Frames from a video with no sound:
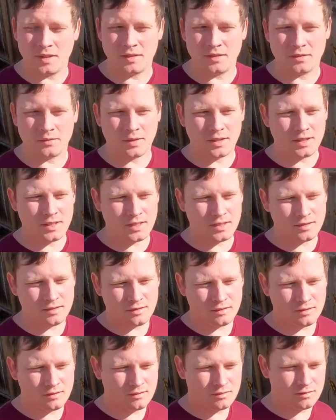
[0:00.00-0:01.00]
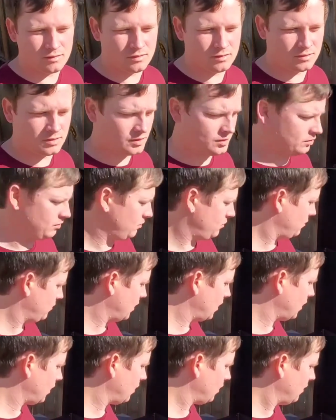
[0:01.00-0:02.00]
Do I need to
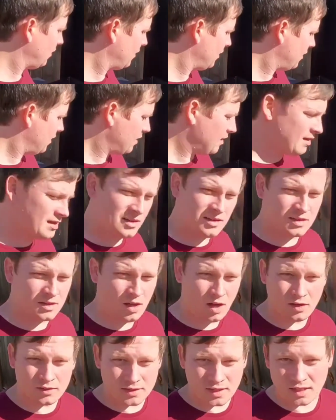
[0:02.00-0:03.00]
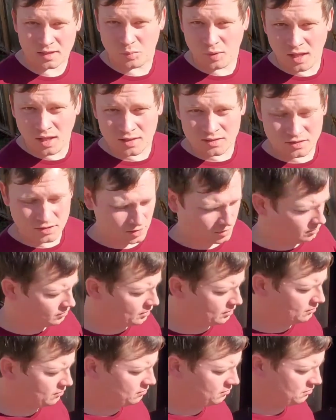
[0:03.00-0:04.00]
contact Blackstone?
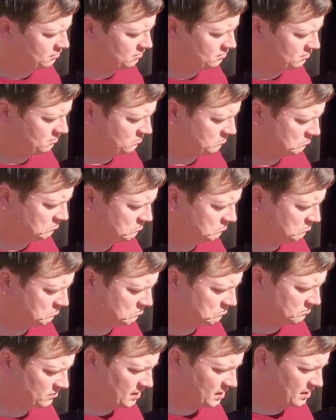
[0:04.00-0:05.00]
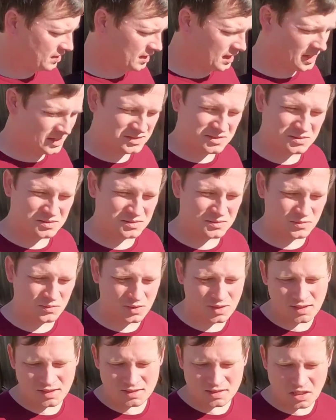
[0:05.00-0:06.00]
And the answer
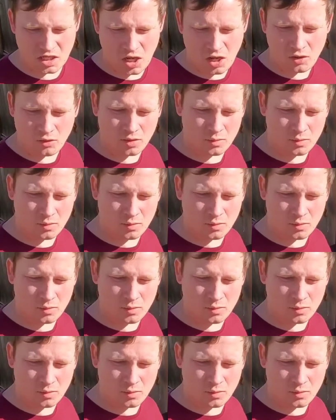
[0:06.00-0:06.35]
really is no.